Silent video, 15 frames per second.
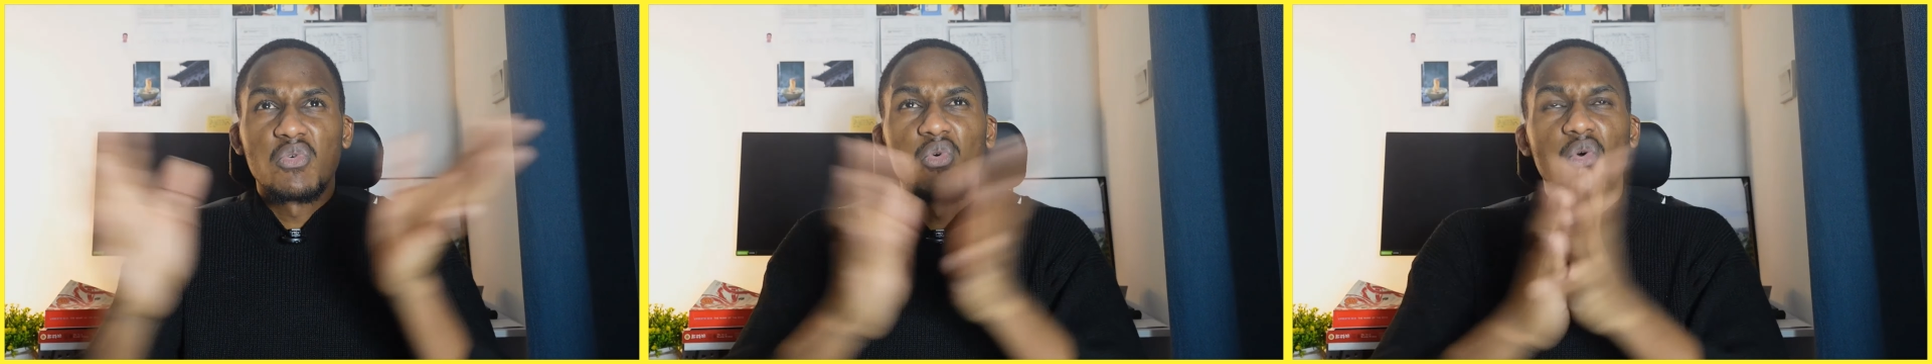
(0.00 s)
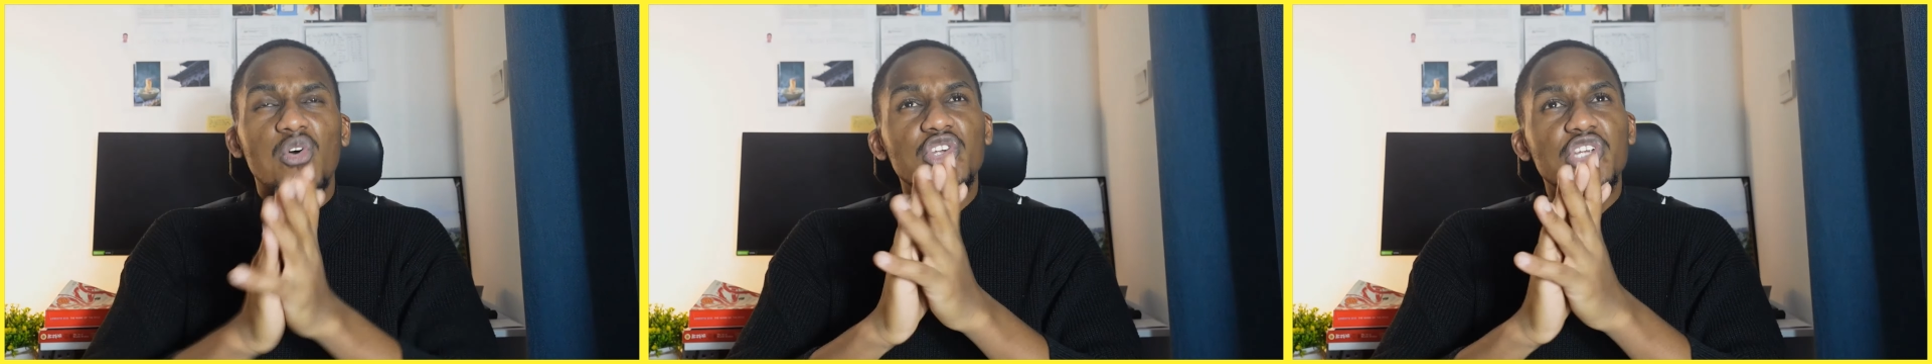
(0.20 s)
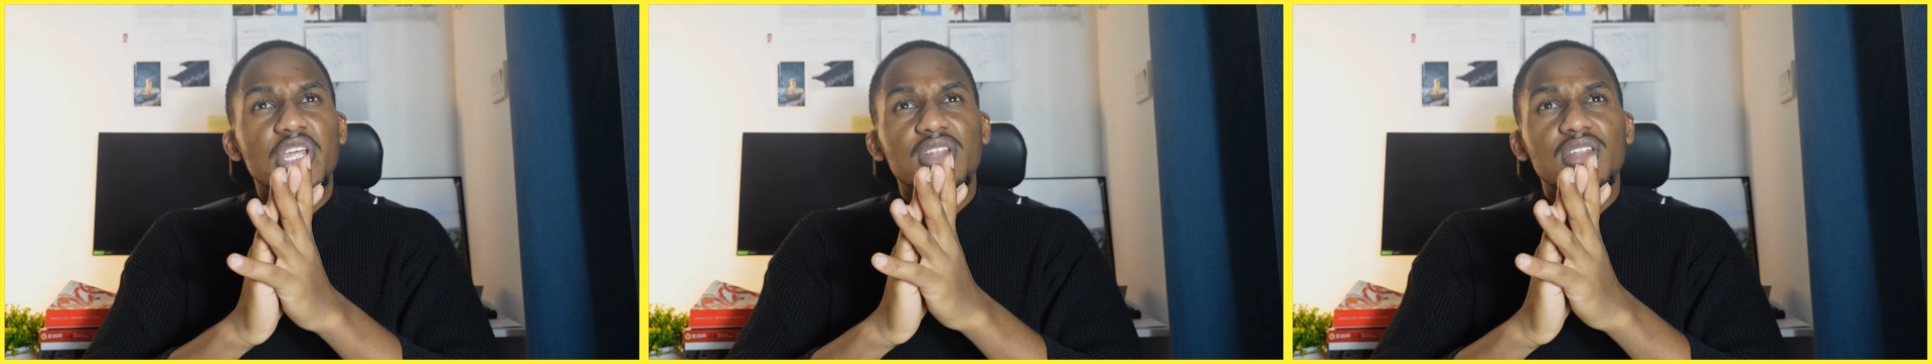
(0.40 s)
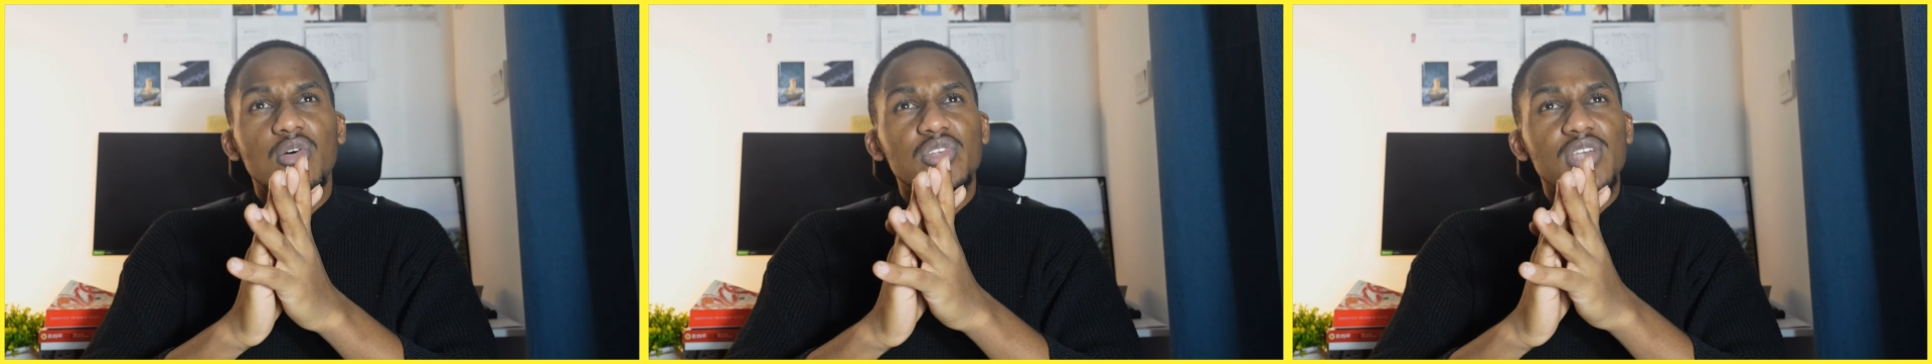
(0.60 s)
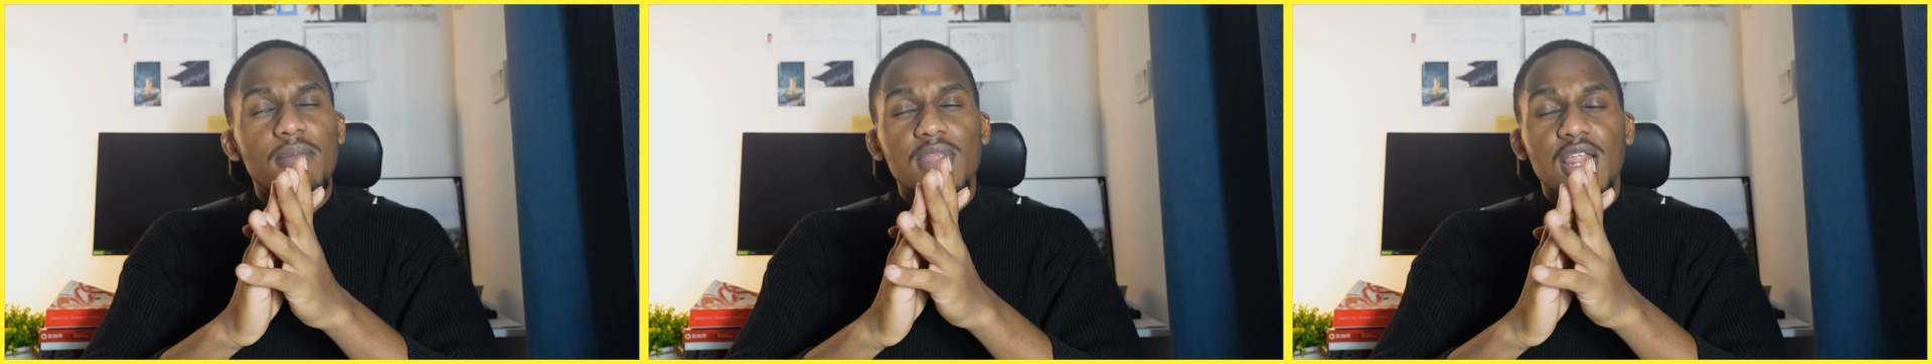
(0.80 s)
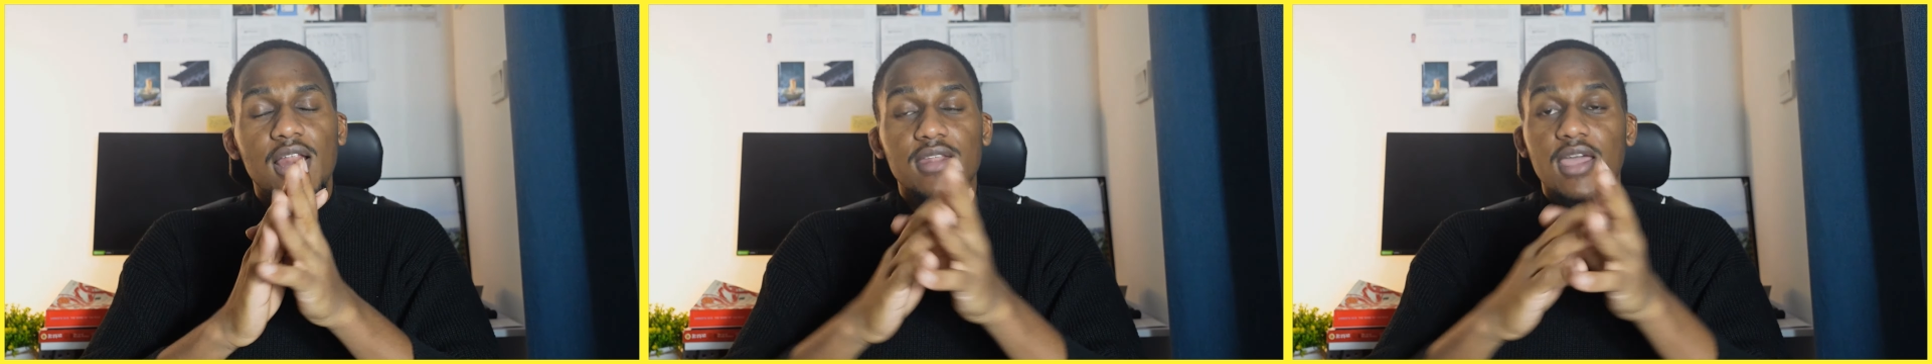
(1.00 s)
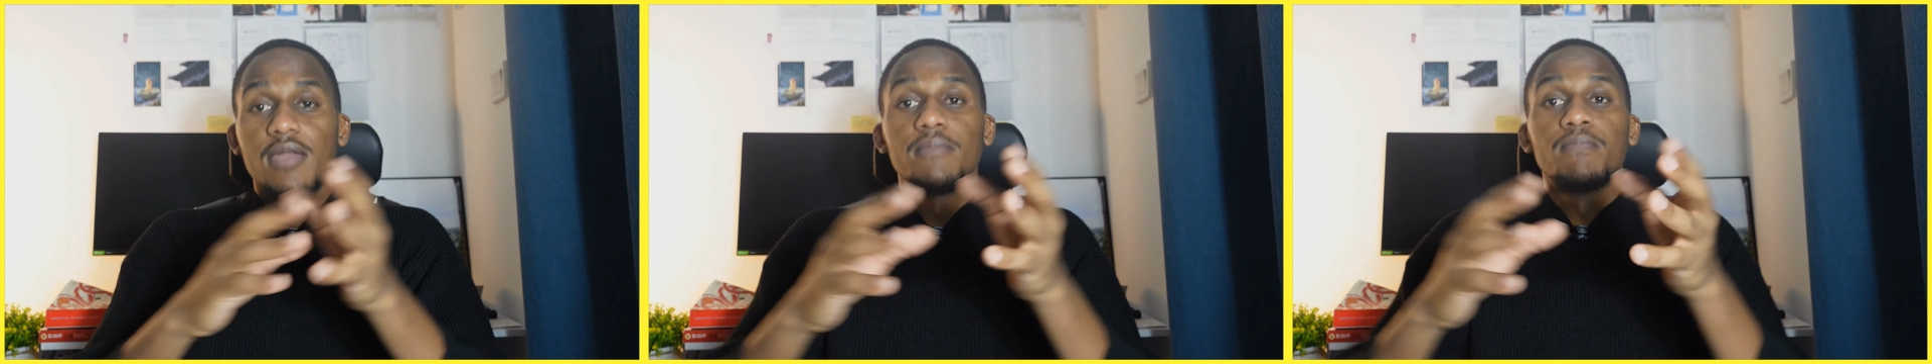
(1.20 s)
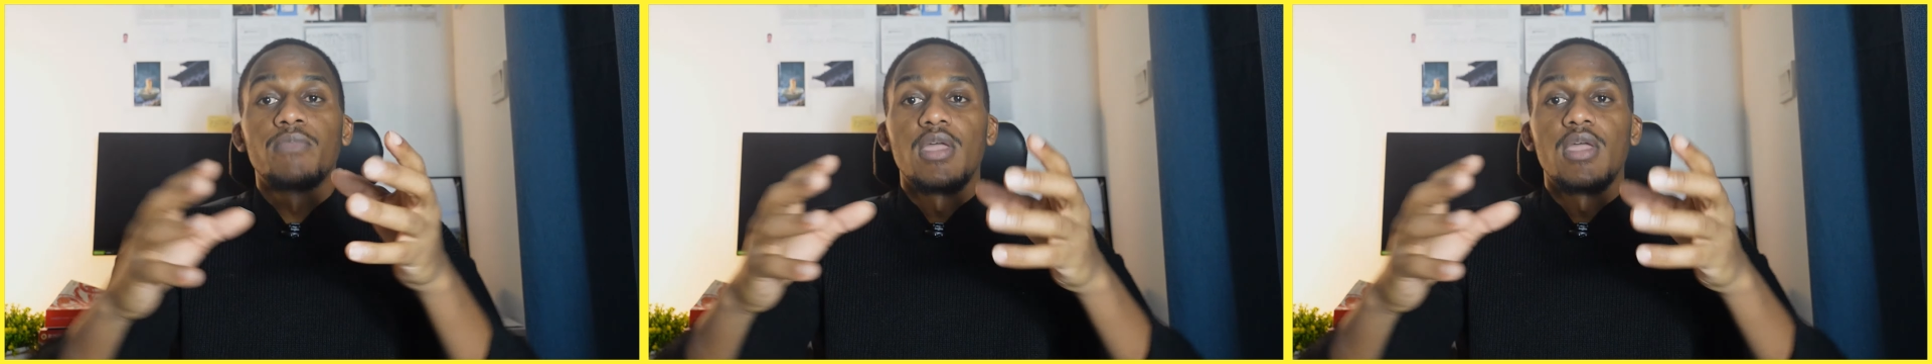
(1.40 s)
quotient or something like that.